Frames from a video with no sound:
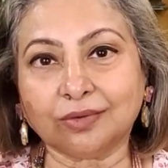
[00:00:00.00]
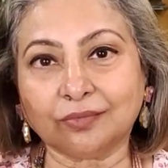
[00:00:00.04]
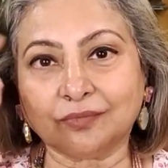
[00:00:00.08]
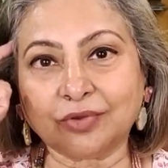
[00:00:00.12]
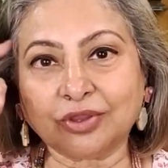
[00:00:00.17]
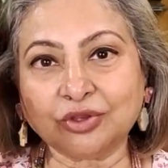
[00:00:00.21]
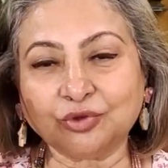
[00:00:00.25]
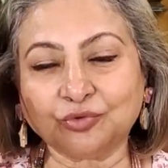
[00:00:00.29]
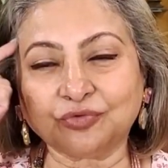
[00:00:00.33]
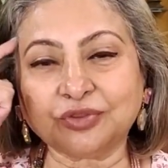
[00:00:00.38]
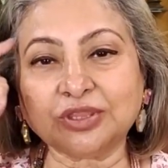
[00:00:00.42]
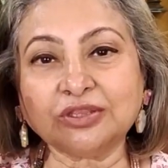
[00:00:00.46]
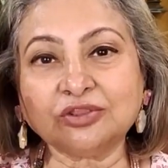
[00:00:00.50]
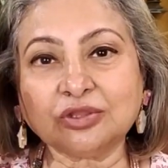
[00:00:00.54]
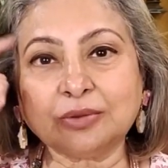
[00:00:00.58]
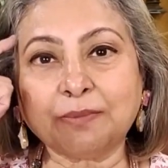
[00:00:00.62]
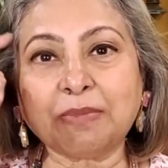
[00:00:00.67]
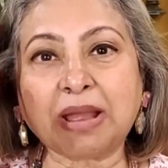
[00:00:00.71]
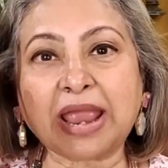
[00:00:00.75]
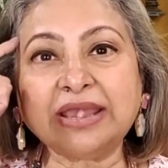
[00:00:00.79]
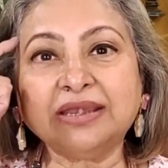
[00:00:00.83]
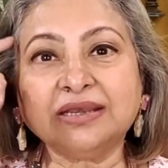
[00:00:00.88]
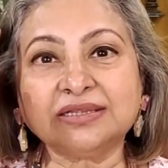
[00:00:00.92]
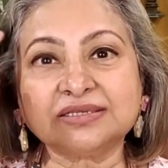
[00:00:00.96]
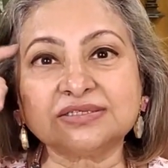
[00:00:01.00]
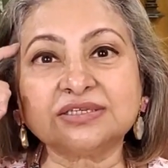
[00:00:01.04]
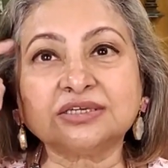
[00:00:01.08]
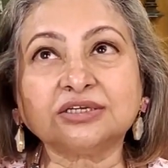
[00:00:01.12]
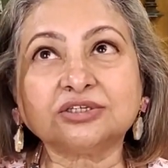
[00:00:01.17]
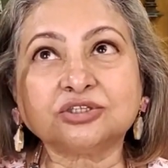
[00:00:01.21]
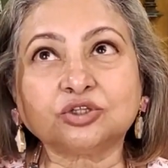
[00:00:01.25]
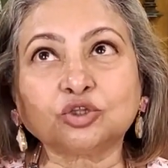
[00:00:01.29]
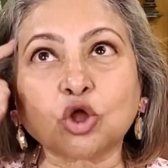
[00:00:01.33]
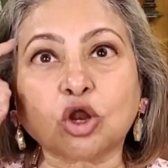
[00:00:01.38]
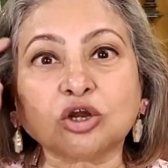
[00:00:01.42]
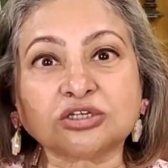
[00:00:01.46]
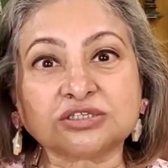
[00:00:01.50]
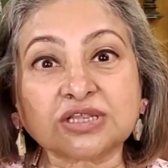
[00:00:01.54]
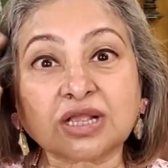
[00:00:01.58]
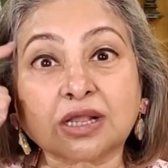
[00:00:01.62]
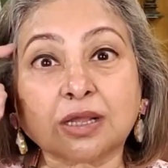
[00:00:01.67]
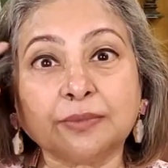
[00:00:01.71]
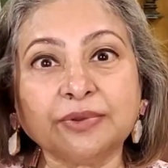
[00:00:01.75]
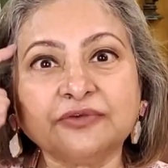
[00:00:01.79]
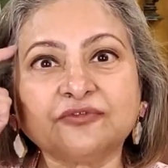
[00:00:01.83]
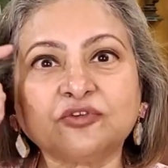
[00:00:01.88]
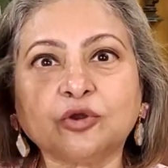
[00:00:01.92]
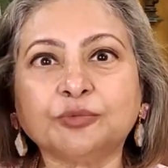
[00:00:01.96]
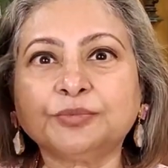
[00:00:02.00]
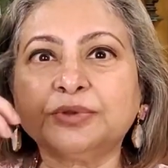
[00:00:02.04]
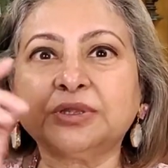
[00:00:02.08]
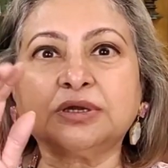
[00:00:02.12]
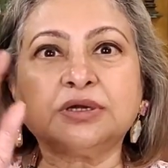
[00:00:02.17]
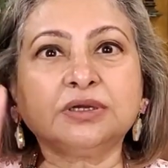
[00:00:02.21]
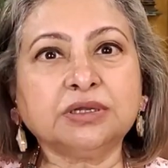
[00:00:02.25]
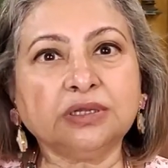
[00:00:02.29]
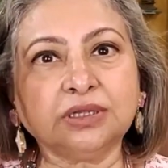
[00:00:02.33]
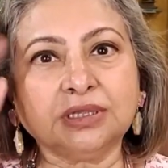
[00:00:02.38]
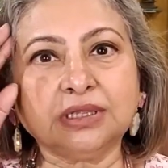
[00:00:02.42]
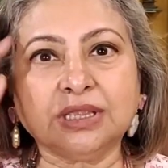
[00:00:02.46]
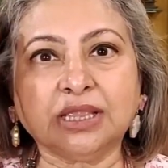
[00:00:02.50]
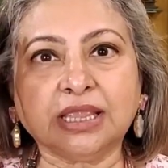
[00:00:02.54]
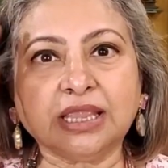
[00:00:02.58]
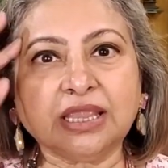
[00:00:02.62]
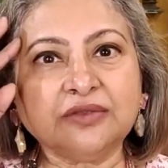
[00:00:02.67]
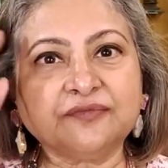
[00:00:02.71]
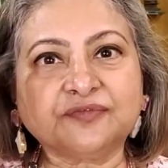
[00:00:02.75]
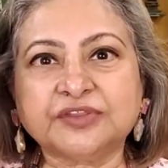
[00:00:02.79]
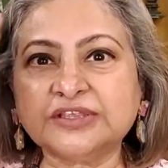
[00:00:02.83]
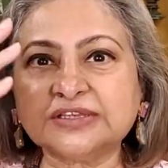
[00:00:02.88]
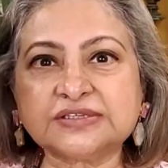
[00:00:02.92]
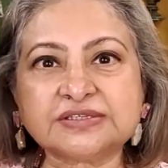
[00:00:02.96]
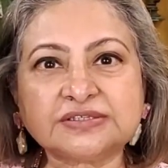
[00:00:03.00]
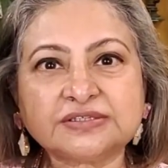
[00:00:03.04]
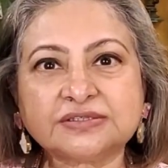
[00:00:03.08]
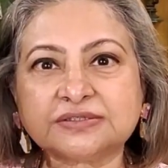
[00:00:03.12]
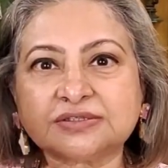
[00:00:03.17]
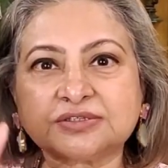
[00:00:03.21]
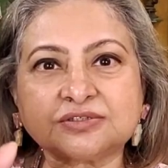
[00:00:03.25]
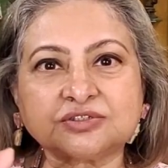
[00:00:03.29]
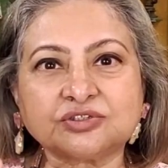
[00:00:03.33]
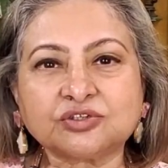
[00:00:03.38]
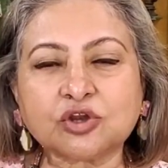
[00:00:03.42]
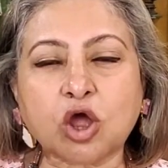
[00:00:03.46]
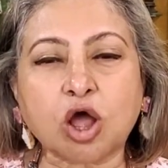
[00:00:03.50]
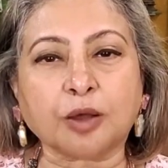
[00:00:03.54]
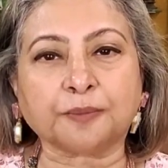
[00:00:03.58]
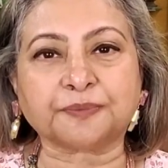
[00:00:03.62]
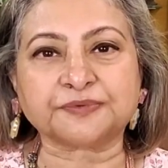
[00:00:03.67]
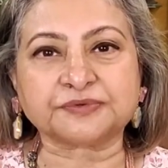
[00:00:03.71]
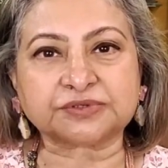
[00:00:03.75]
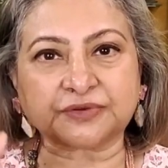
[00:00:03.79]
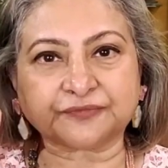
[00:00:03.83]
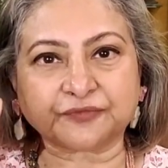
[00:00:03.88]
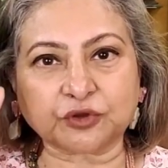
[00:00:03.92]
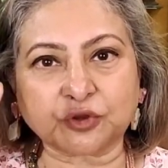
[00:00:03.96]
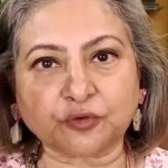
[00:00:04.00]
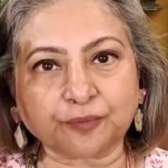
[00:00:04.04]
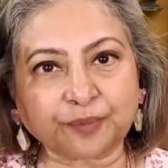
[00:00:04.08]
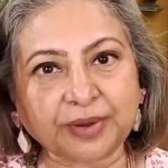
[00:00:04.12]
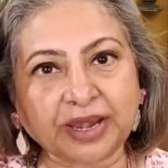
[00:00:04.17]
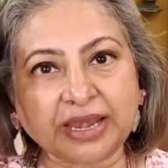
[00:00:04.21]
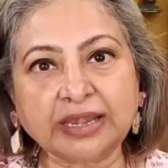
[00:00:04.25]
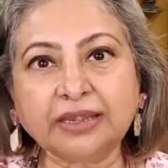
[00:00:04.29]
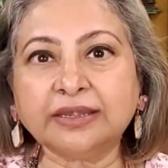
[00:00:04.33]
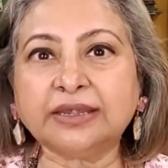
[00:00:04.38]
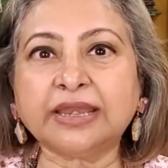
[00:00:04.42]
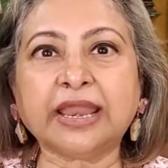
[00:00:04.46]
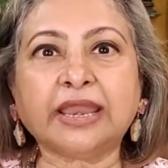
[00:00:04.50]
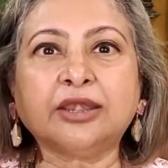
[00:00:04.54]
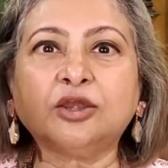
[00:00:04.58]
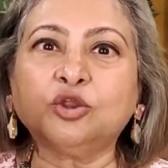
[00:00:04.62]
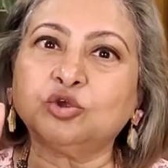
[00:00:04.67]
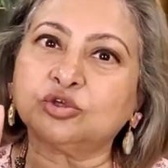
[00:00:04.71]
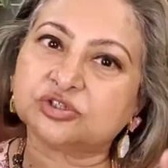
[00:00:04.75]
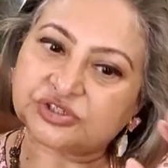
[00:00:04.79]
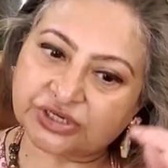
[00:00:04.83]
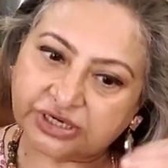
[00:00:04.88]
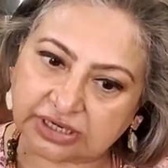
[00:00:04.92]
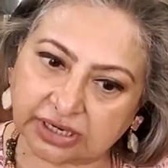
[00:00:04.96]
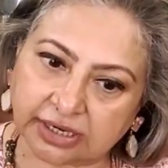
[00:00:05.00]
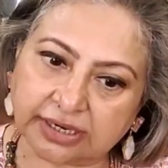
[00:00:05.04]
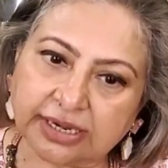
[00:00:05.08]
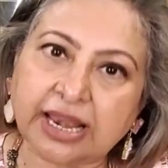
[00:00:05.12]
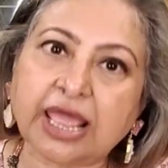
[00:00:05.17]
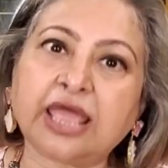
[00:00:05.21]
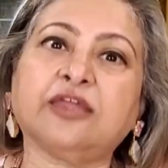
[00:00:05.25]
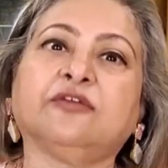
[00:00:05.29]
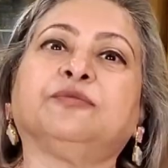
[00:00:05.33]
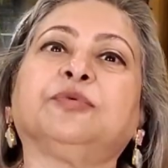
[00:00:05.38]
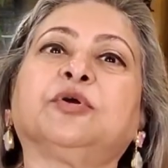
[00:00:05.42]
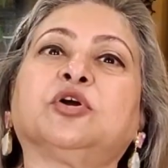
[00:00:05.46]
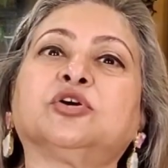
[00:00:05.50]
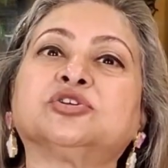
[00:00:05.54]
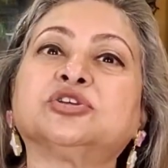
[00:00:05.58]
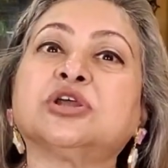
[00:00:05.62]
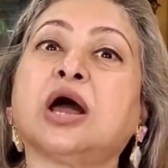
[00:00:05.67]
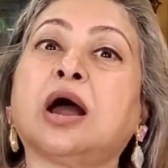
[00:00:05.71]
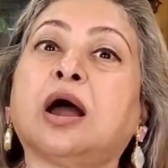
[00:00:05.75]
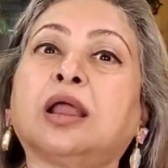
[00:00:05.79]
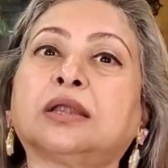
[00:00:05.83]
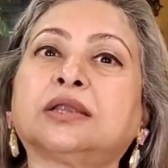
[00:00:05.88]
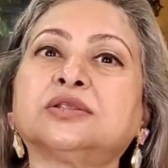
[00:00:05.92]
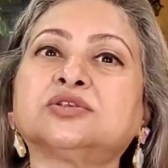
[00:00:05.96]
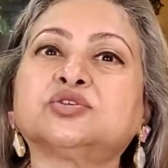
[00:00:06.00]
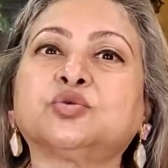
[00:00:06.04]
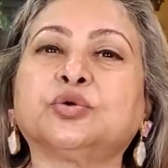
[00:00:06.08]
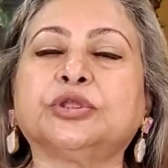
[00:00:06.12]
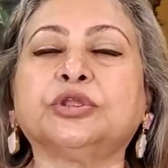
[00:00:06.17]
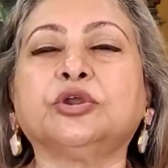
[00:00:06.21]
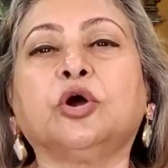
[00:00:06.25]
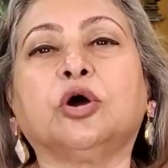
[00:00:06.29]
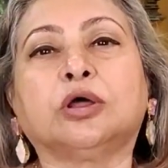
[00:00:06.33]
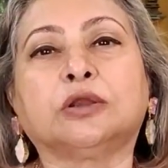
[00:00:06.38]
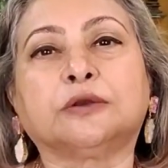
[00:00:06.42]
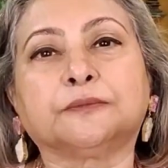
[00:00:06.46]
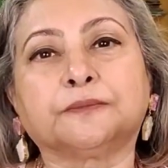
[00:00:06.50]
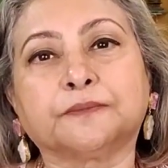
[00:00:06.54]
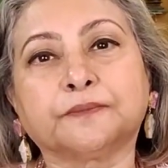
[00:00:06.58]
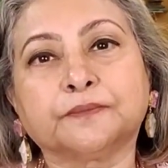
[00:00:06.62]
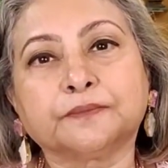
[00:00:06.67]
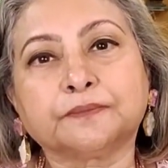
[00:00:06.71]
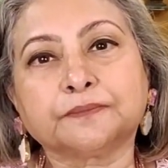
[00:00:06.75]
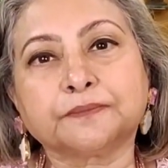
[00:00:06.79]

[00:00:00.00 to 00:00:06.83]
Where you think the mind is here, thoughts are coming from here. If this stops, if your brain dead, you're still alive because your heart is going on.